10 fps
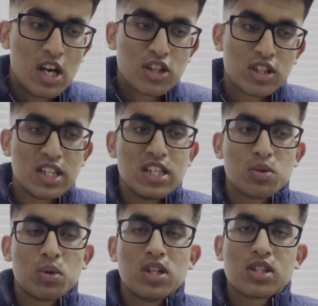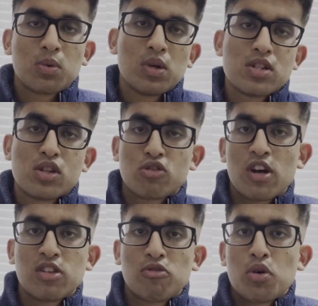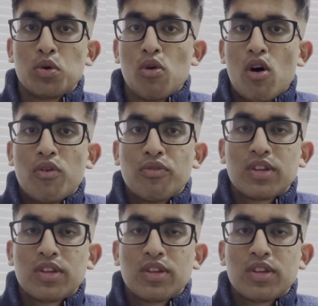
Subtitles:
So these words are words to try and throw you off,